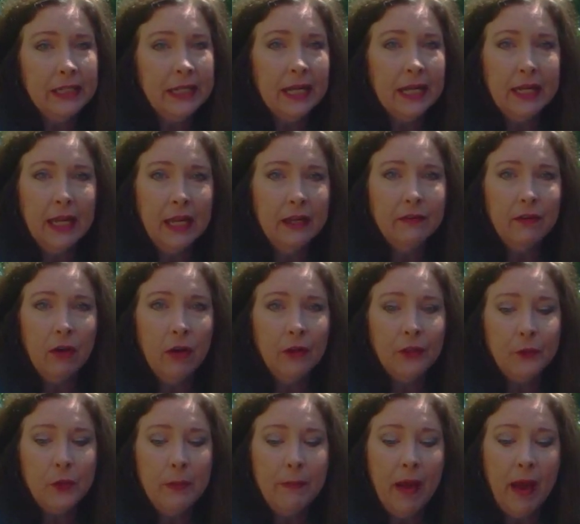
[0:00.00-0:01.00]
And I gave
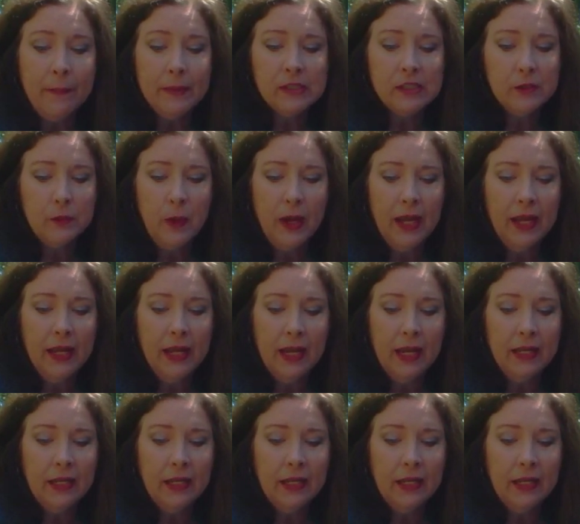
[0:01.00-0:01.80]
all three Bibles away.